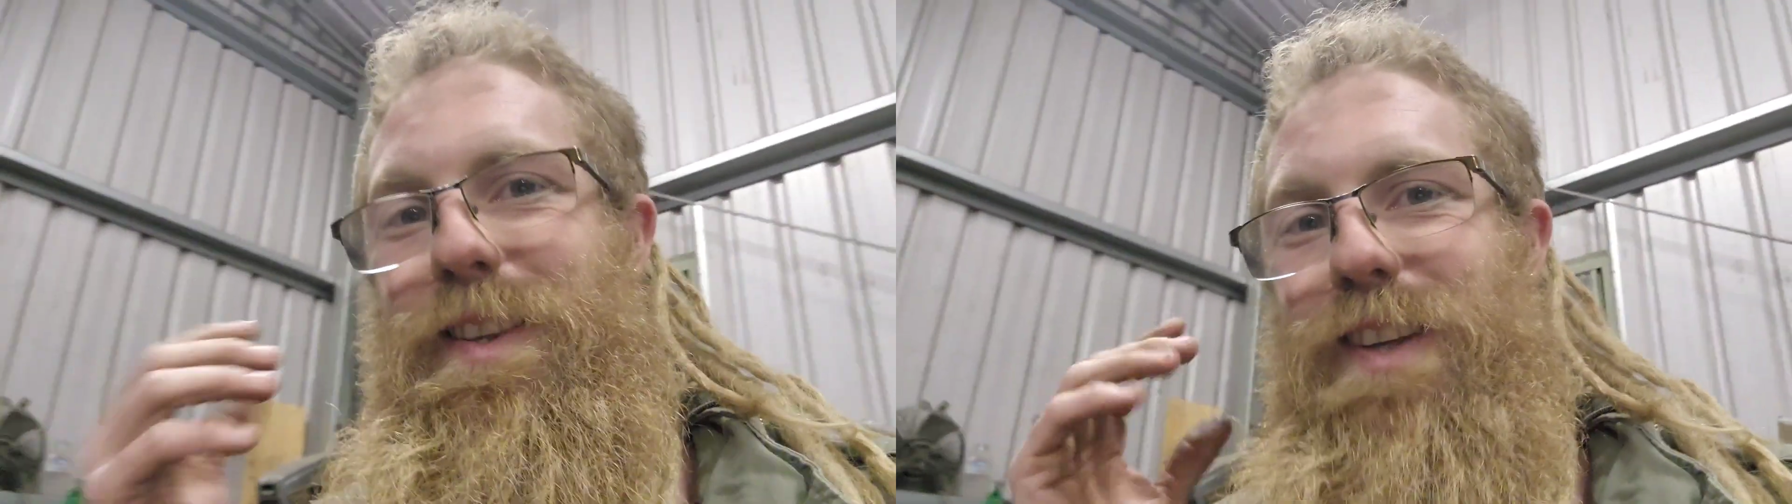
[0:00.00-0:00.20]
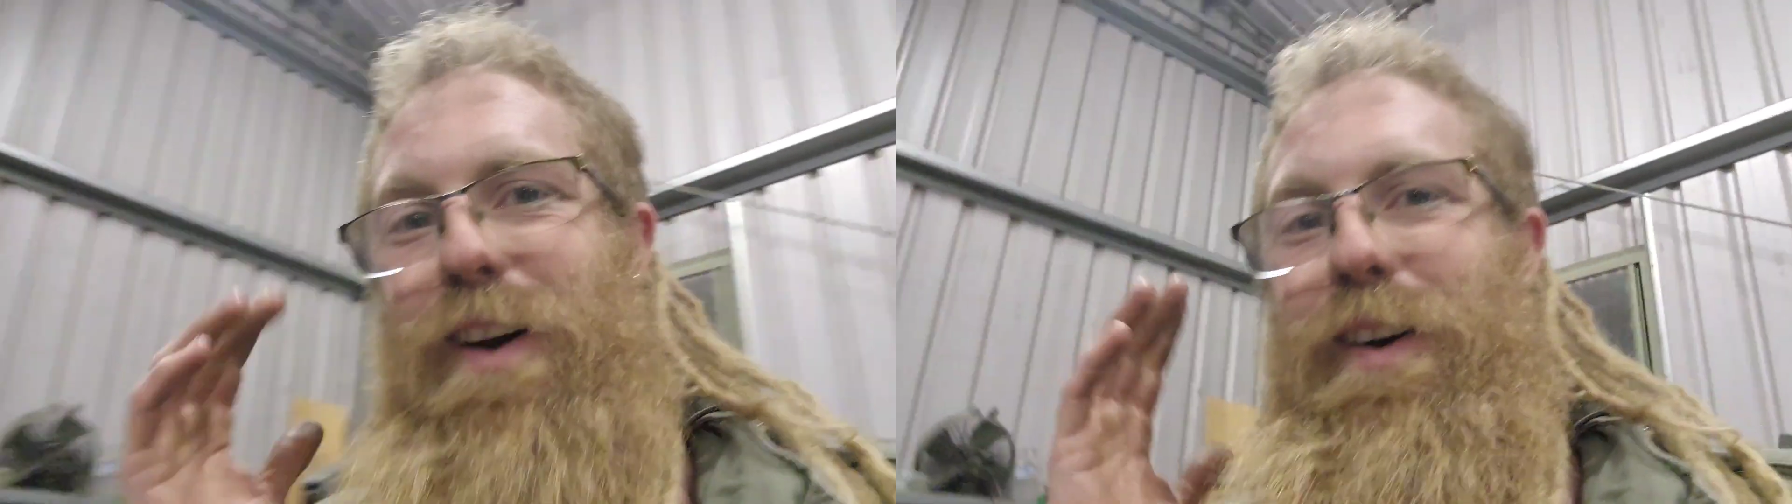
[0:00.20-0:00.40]

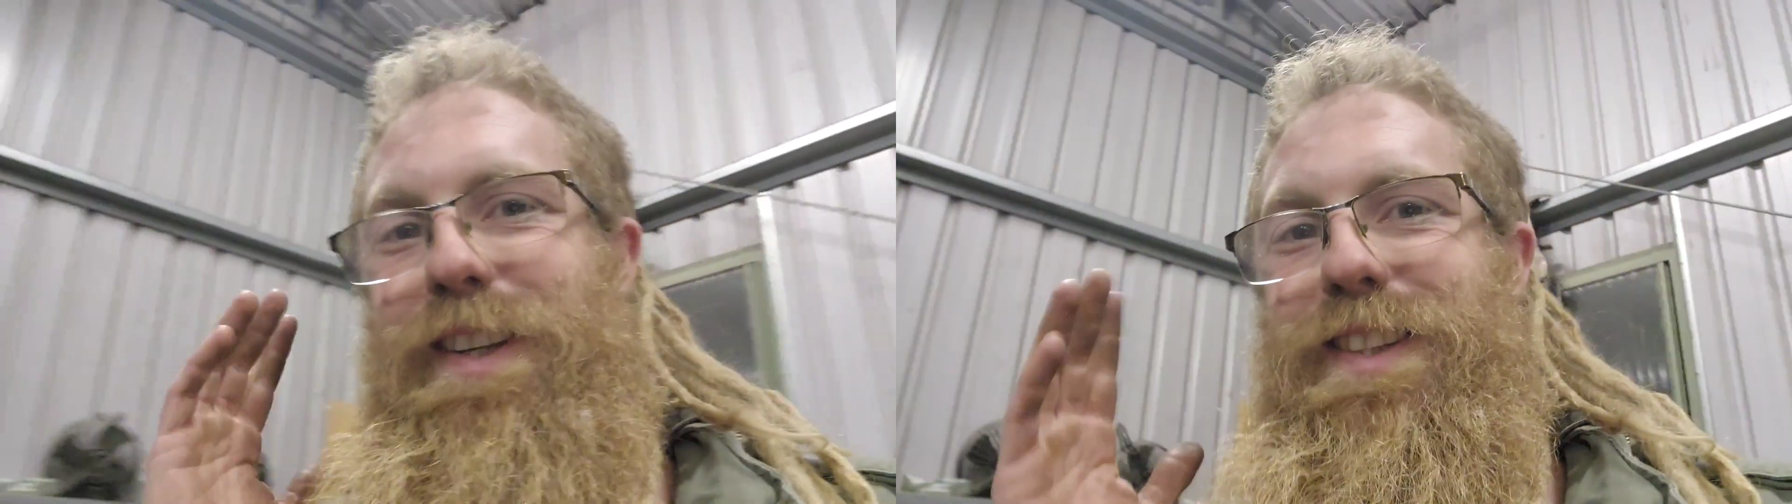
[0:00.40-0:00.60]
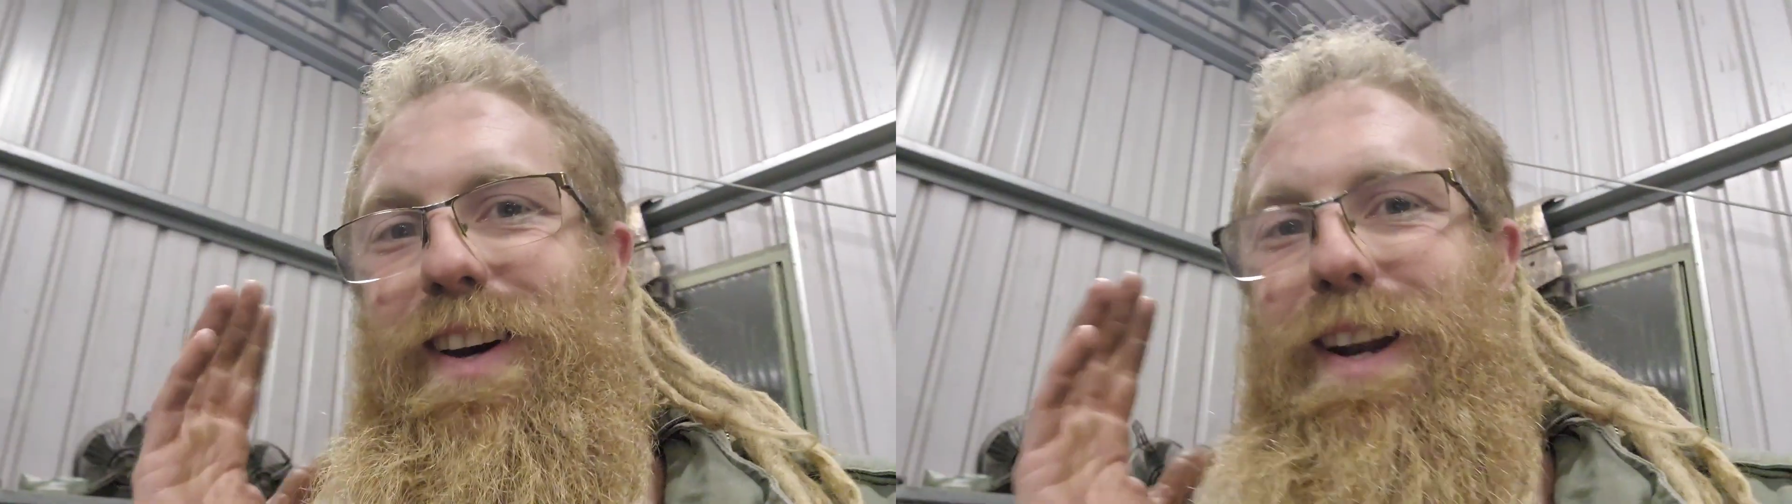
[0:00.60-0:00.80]
so
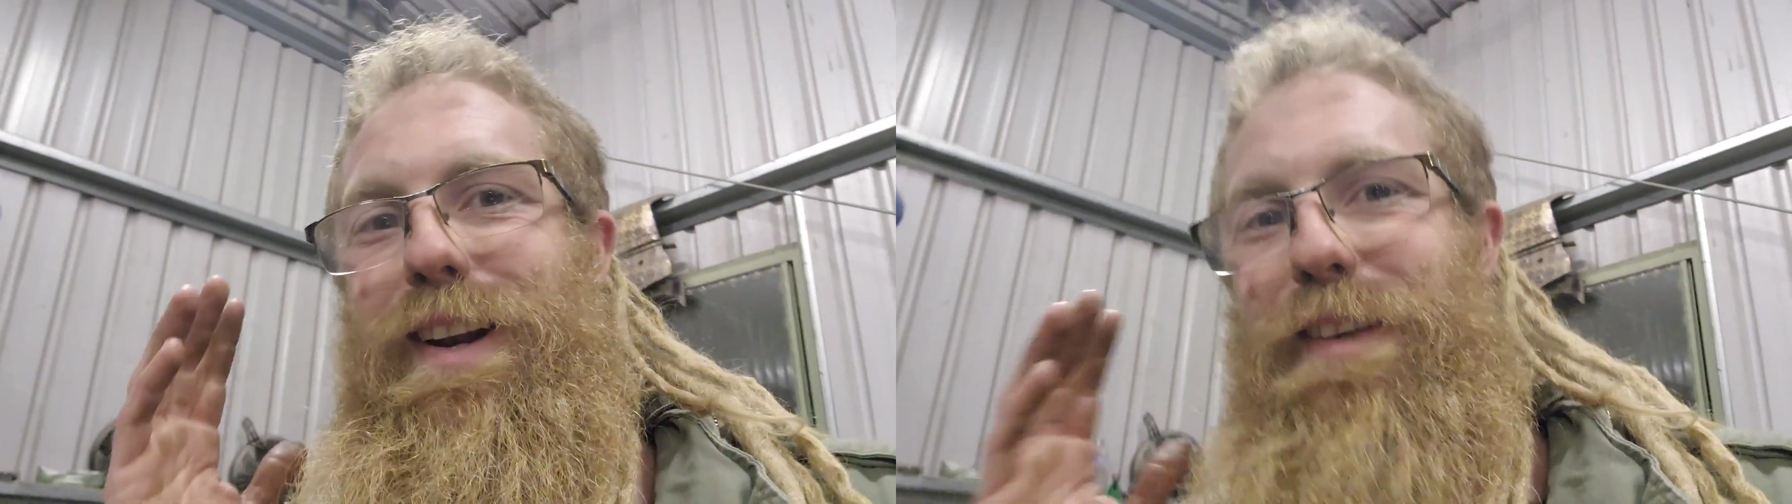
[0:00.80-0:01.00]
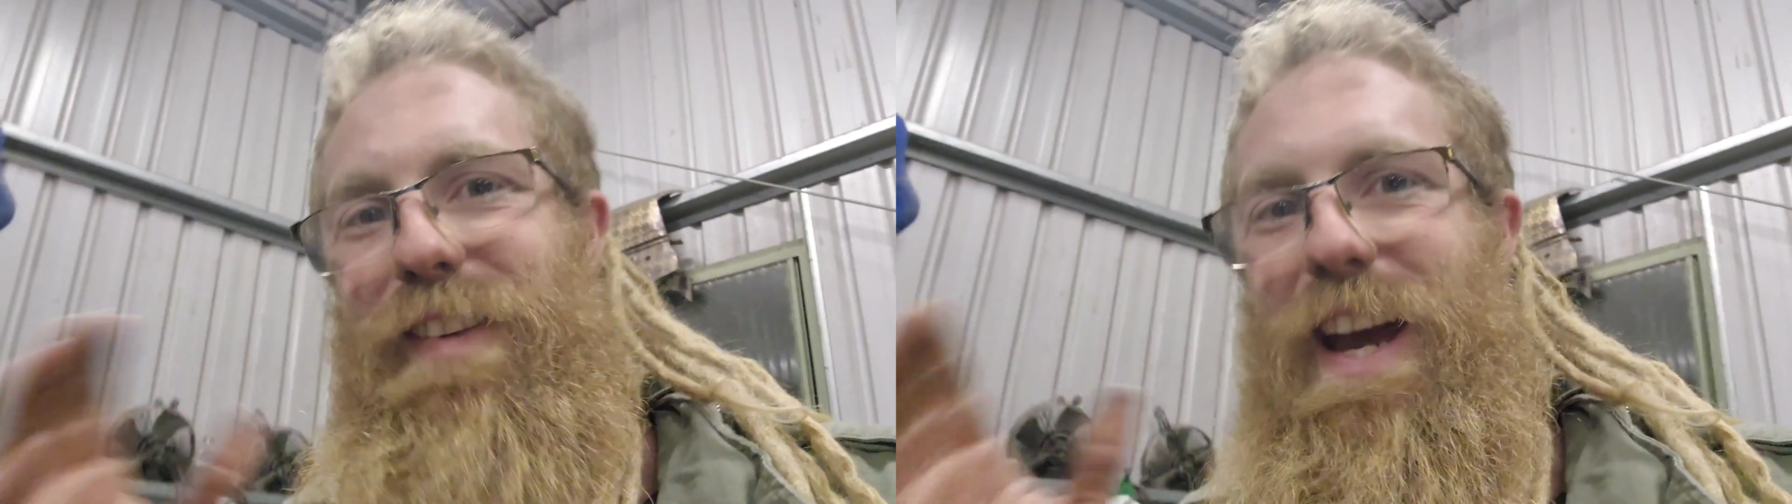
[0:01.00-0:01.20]

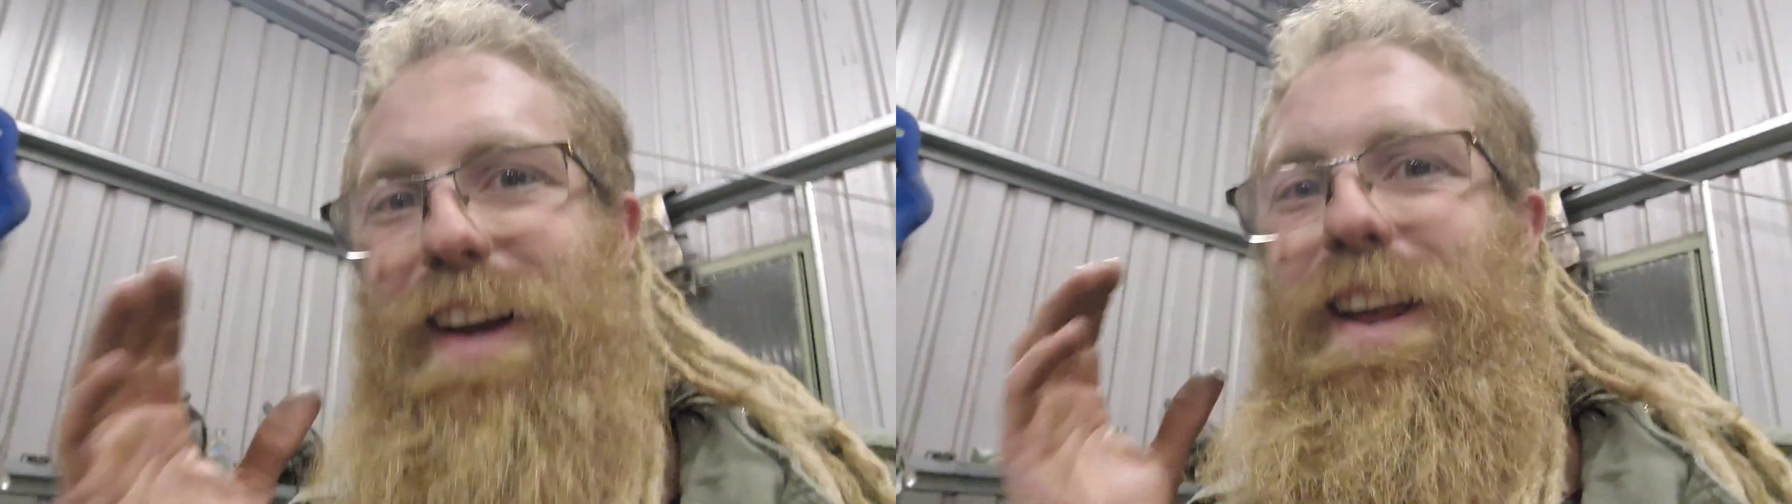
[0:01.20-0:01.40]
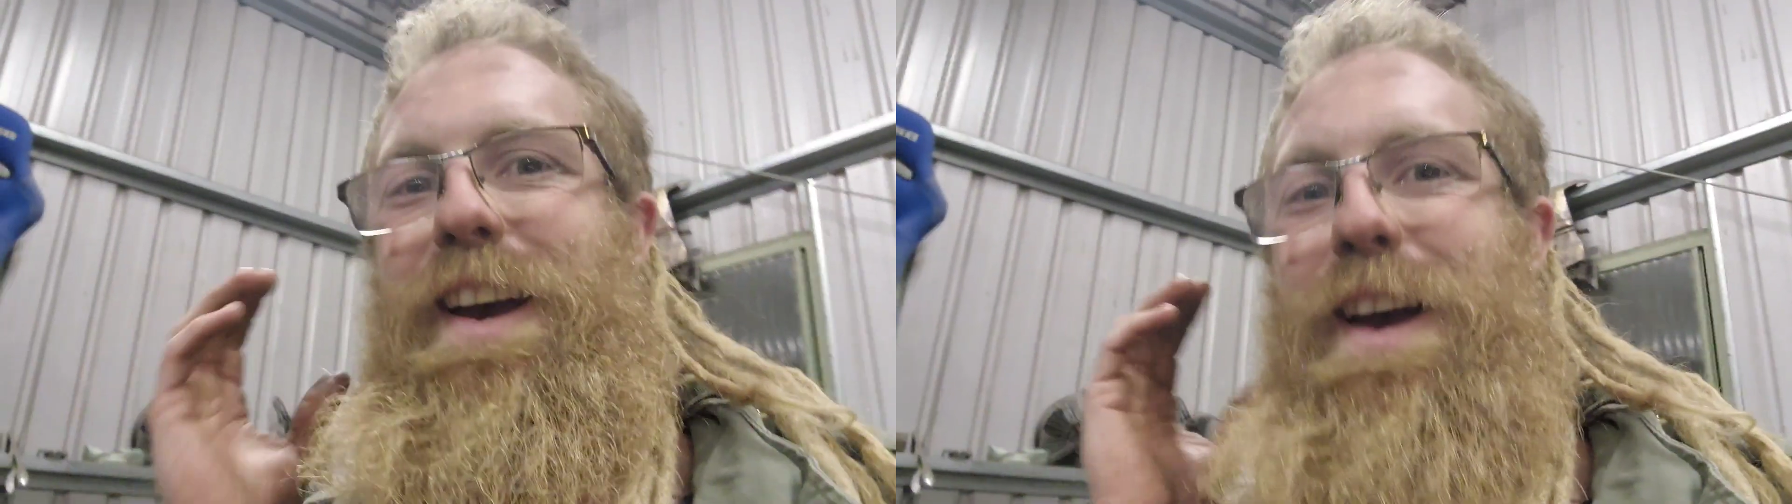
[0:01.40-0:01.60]
excited about